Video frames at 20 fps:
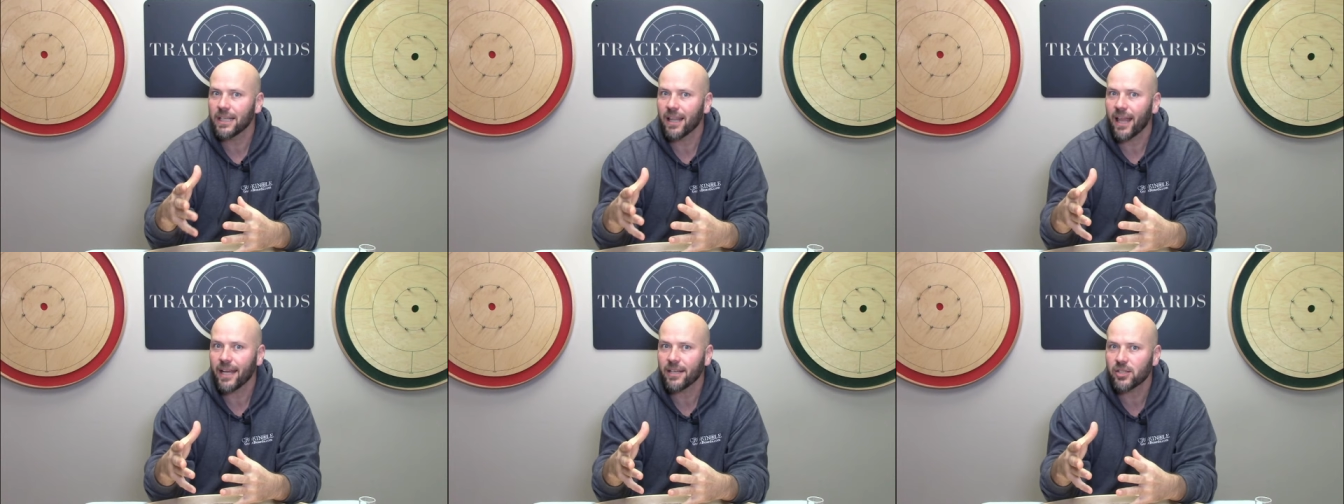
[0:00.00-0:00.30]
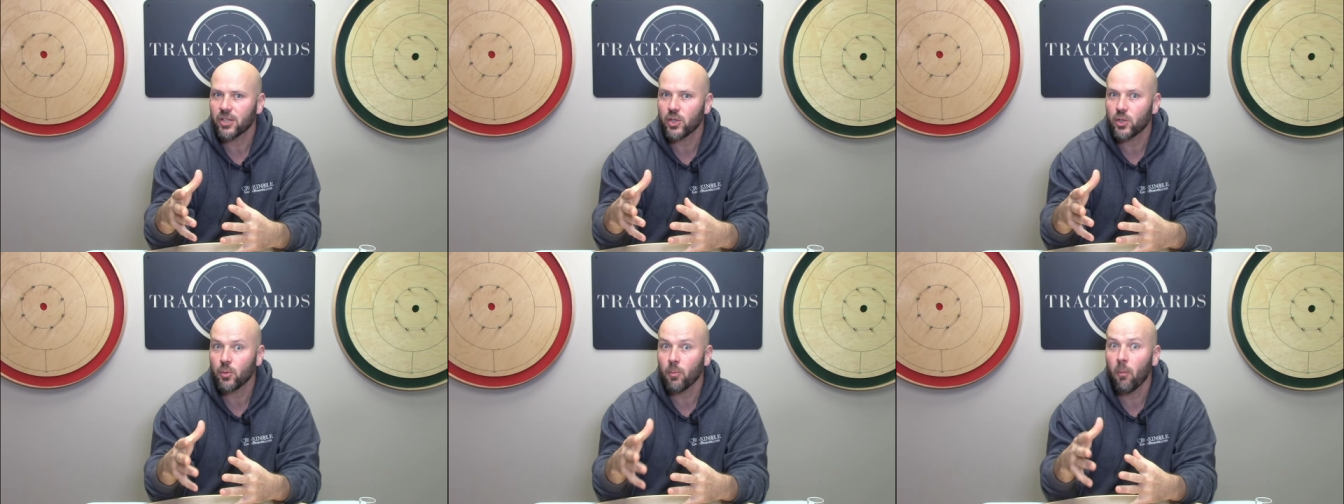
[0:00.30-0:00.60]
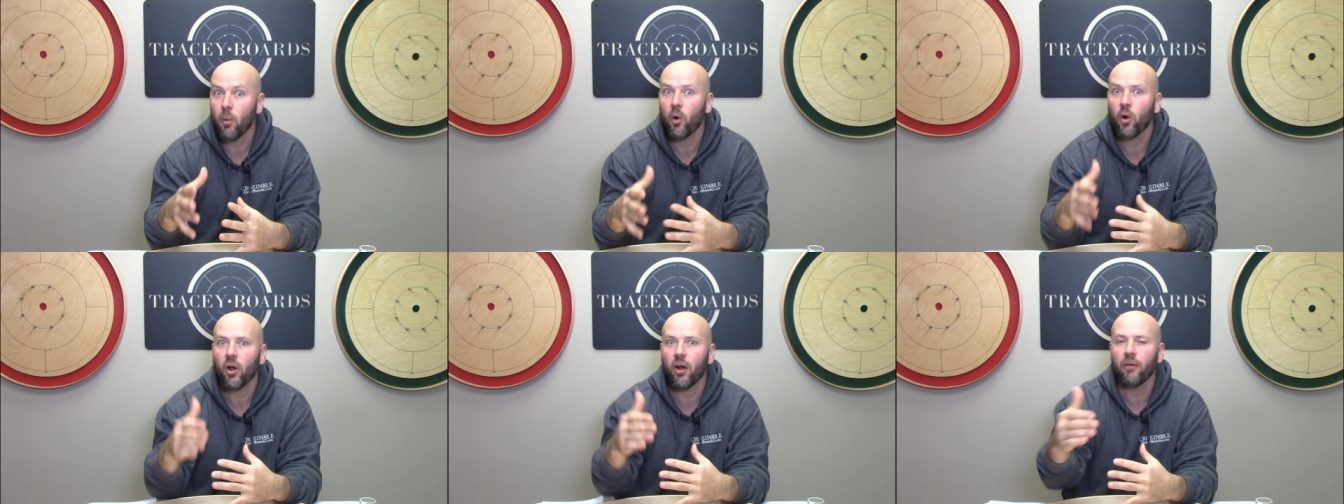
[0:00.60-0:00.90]
like to do
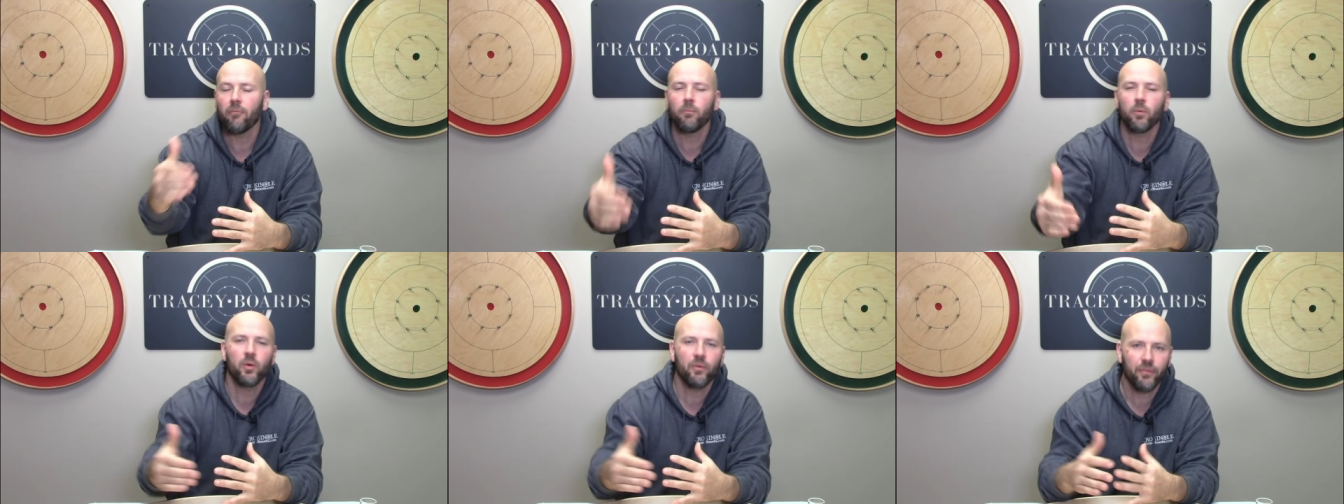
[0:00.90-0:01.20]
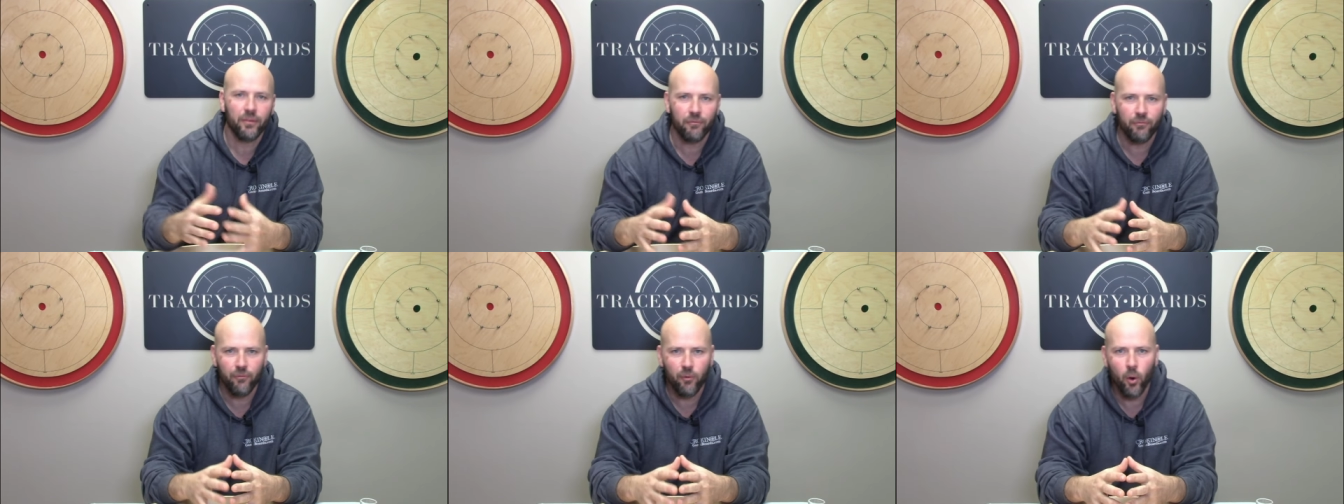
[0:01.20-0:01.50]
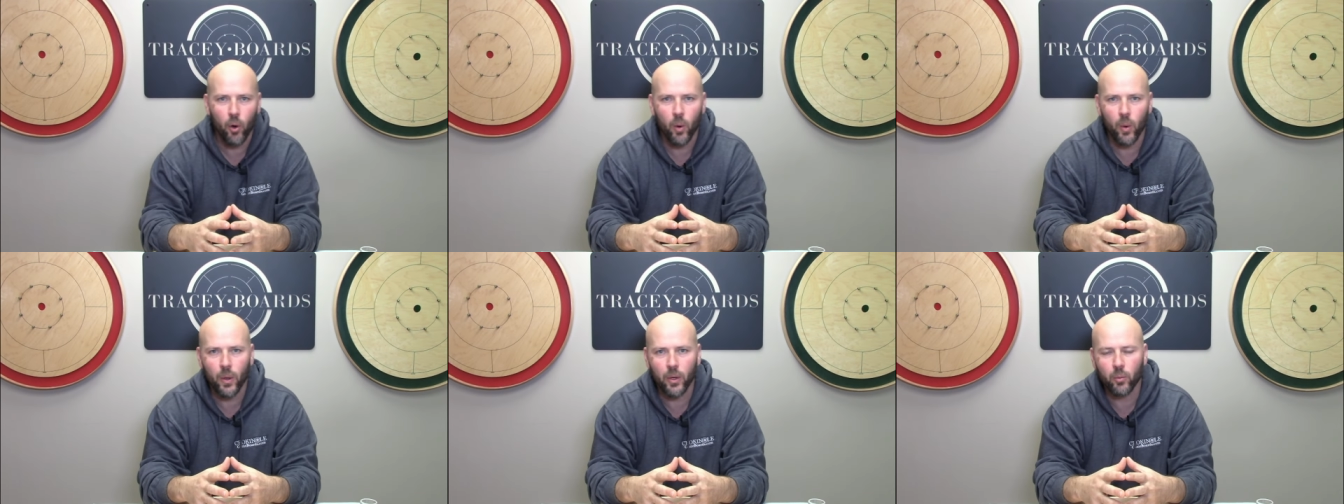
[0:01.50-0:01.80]
more of moving
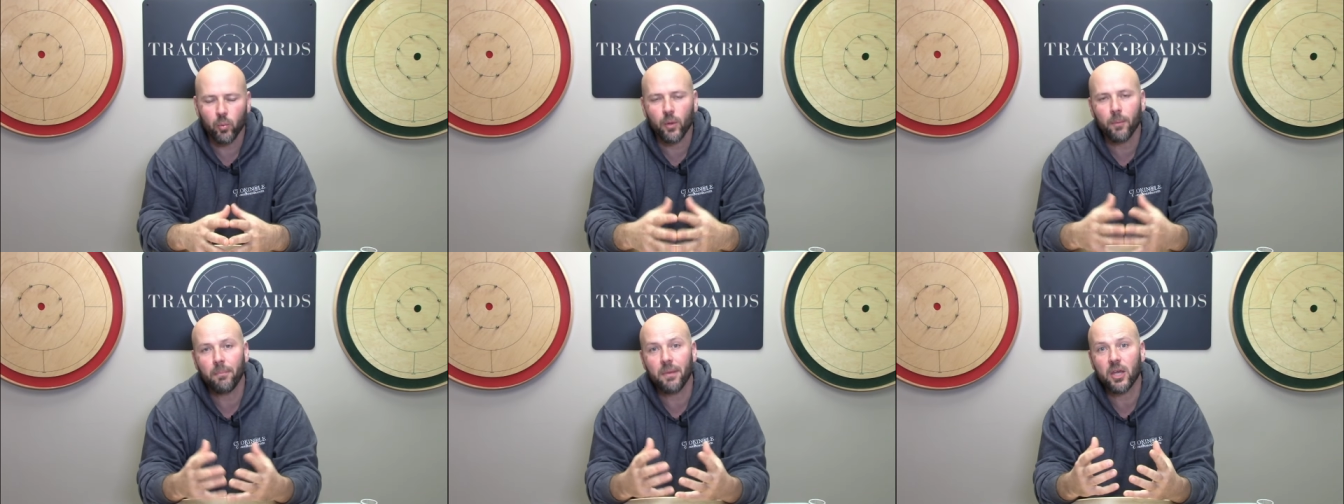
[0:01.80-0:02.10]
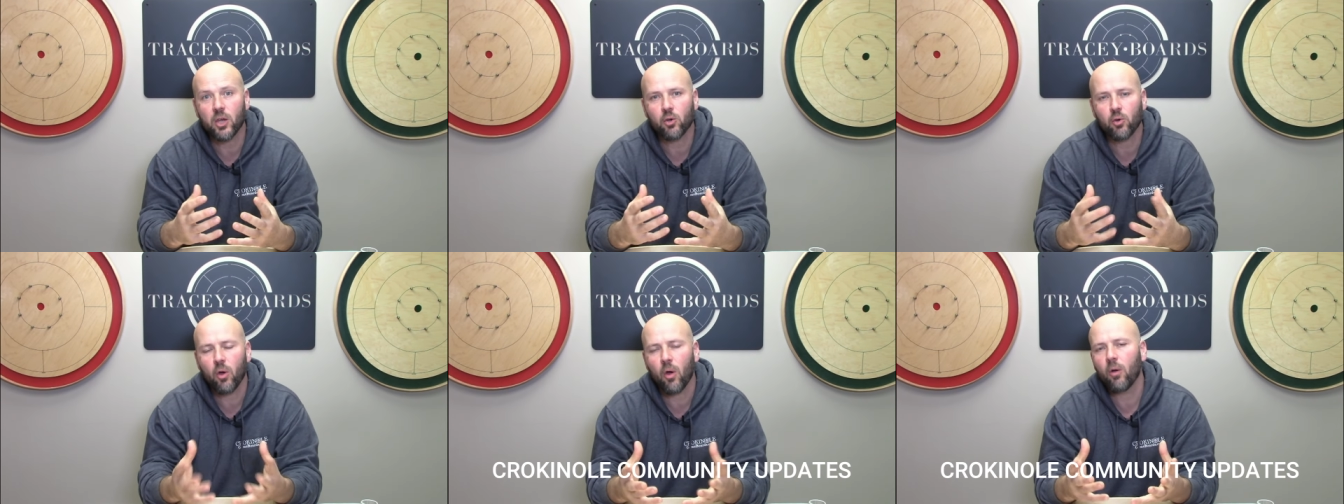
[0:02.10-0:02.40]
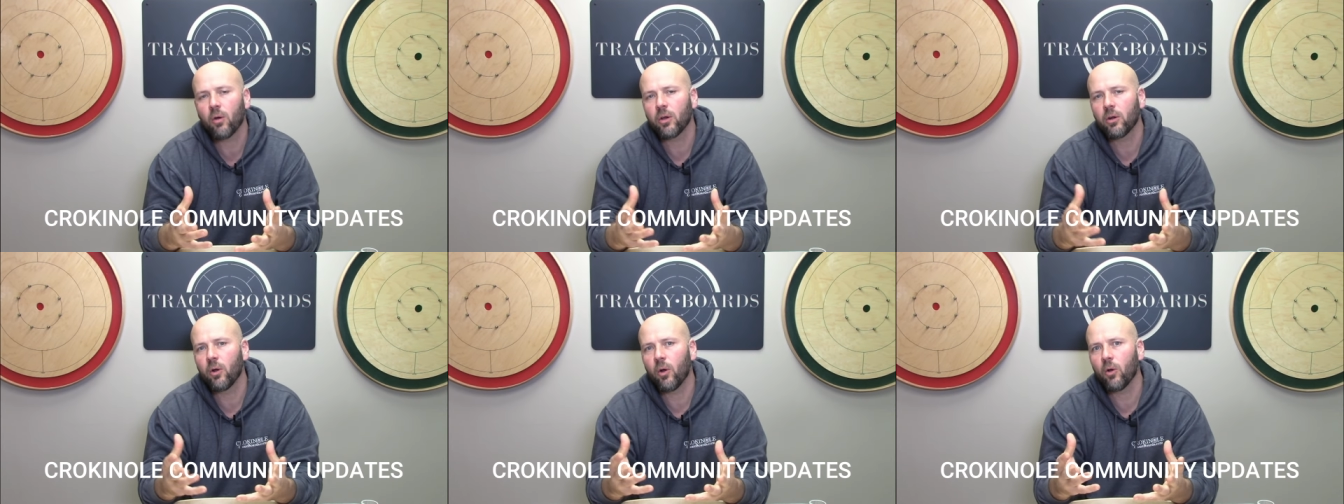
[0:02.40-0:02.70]
forward would be
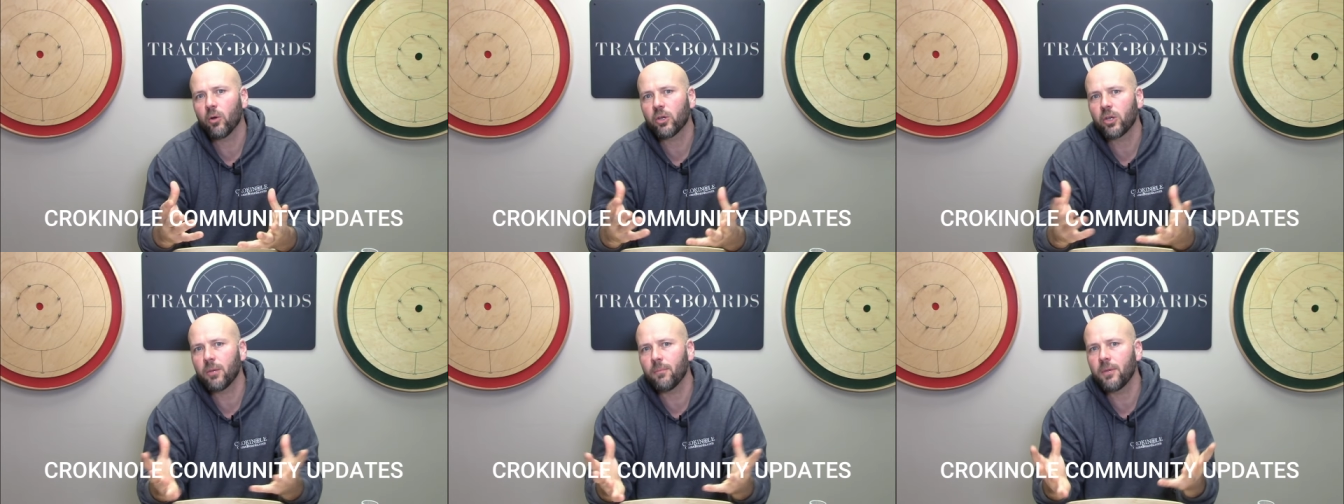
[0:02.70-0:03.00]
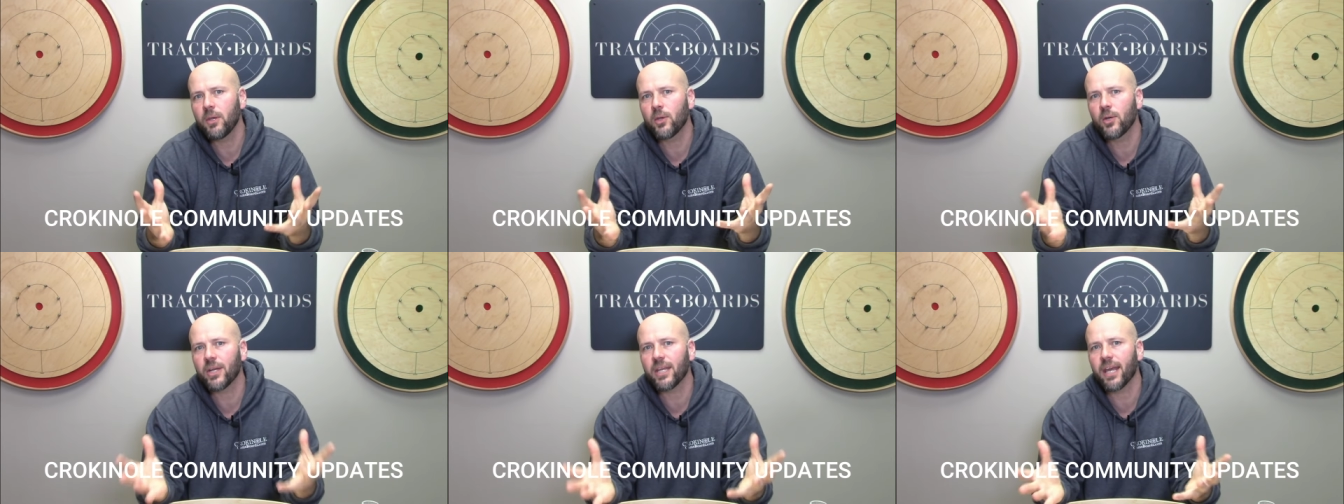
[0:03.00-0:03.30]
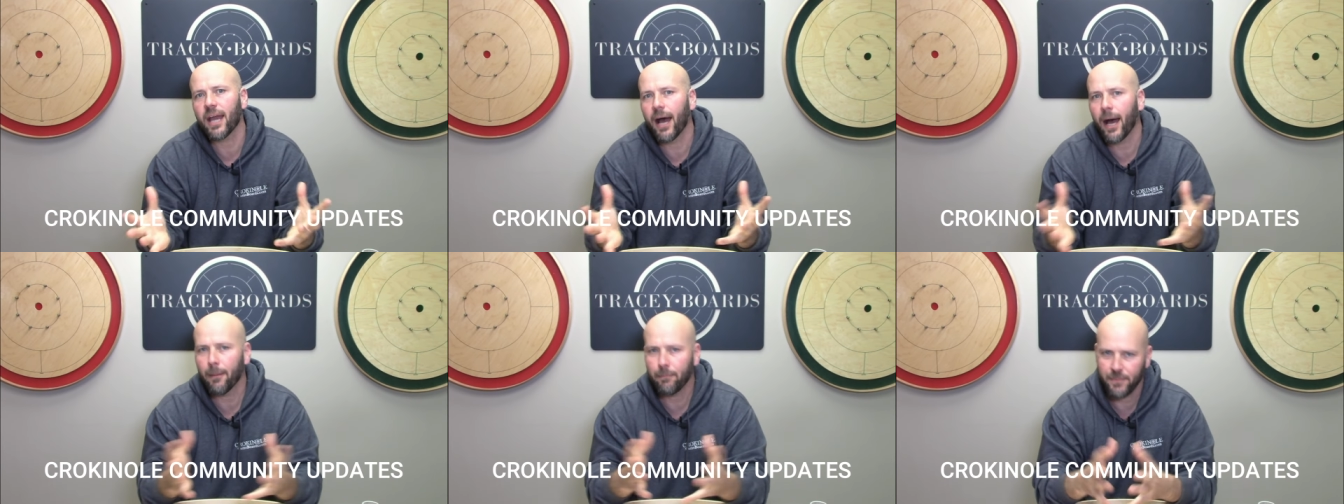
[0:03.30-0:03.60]
Crokinole community
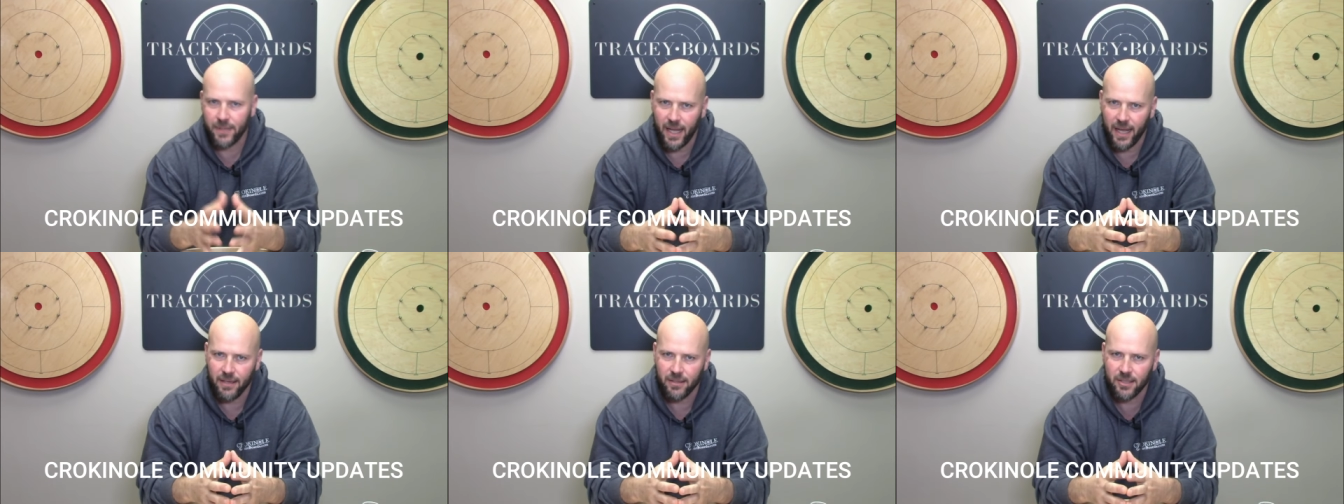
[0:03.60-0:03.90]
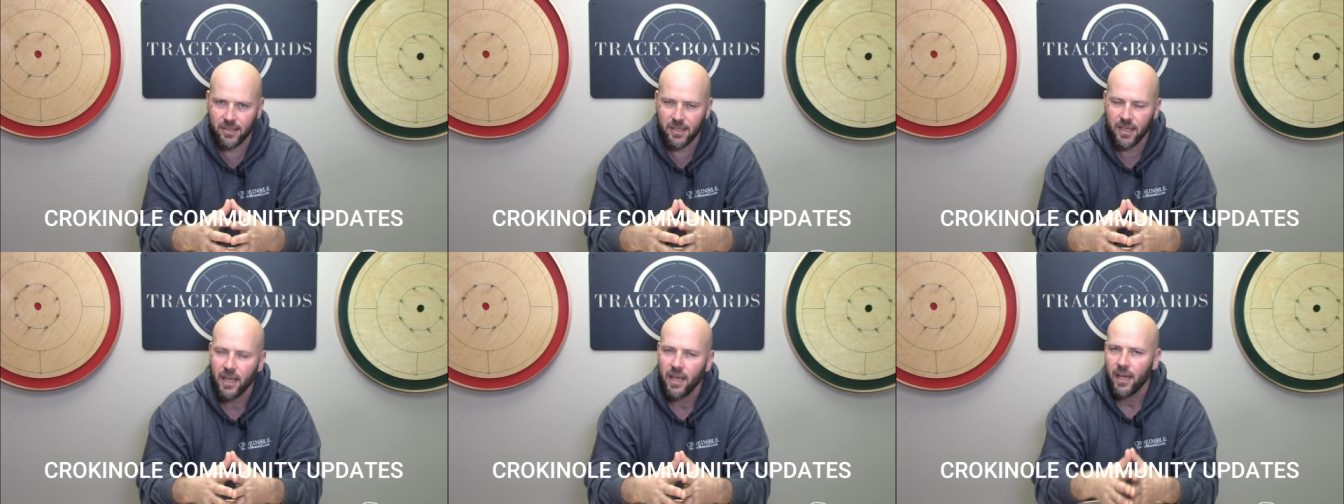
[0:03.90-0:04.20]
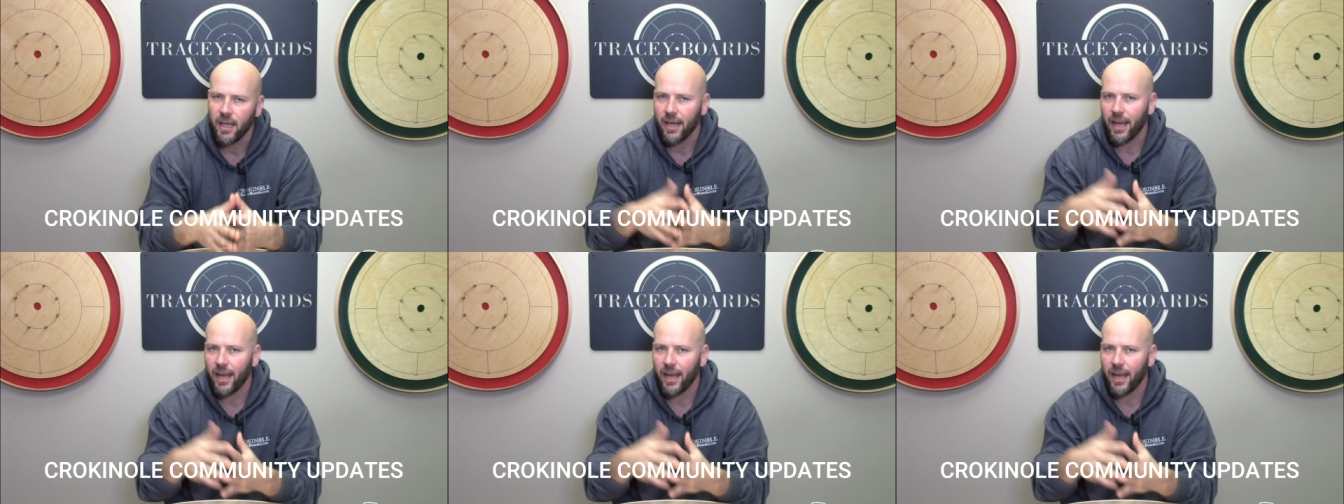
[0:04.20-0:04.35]
updates.